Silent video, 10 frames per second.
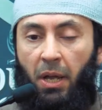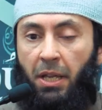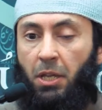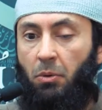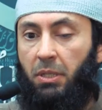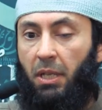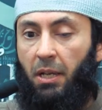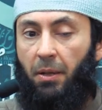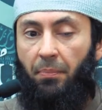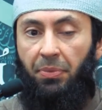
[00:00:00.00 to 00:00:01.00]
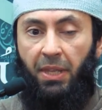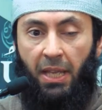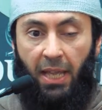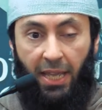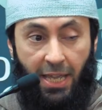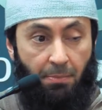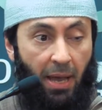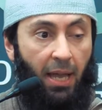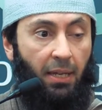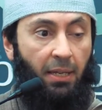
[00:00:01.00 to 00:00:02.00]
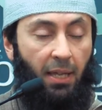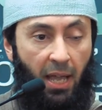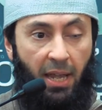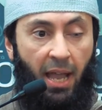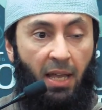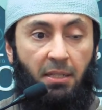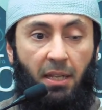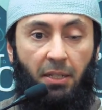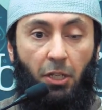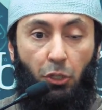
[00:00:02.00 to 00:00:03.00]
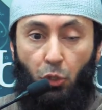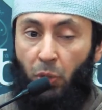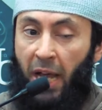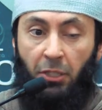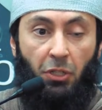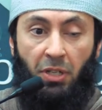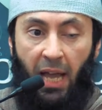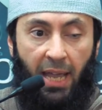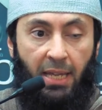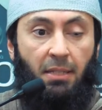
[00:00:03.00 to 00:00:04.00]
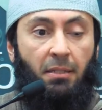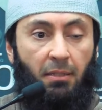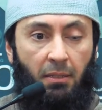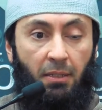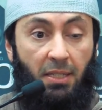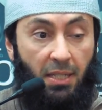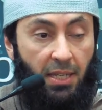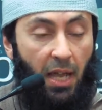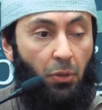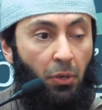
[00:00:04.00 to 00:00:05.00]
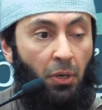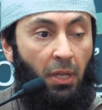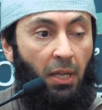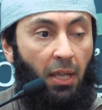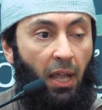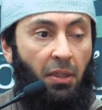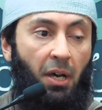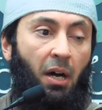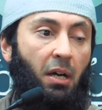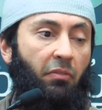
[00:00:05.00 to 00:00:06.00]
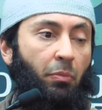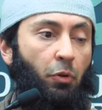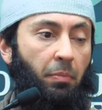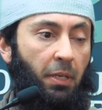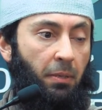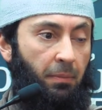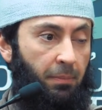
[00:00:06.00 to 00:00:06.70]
Alaihi wasallam, Iman and hasad do not unite together in the heart of a mu'min.